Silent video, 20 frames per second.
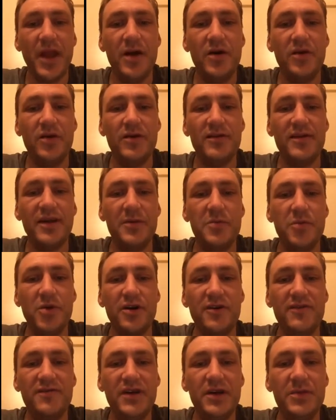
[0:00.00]
Or is that
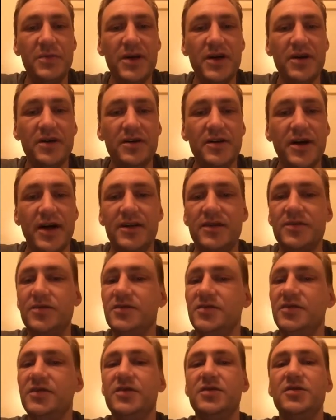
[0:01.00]
more female? I
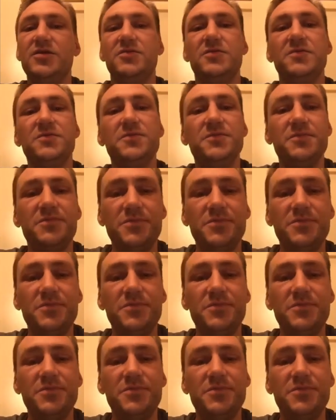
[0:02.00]
don't know.